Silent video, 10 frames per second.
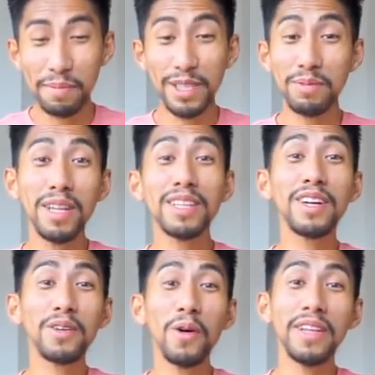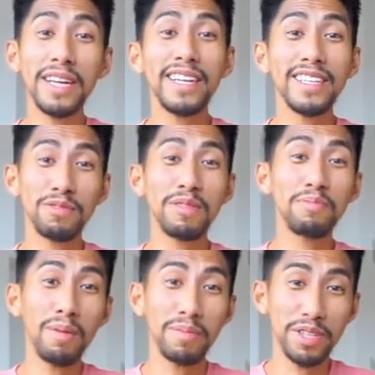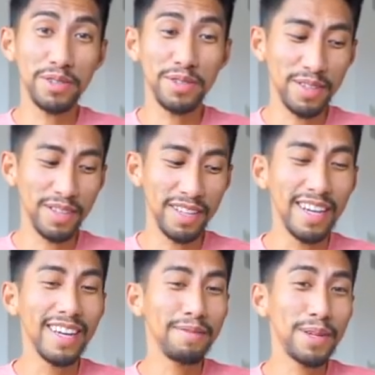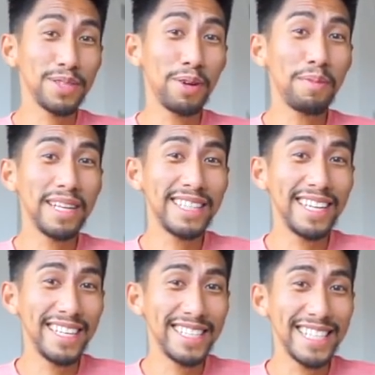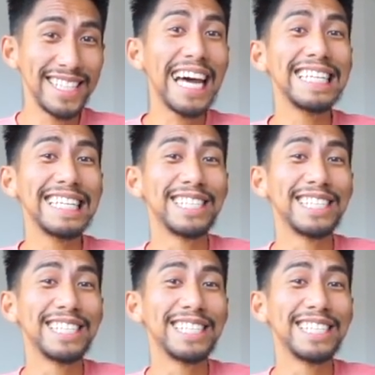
because I'm not gonna call the ladies with mom issues. Okay. Because normally the ladies has daddy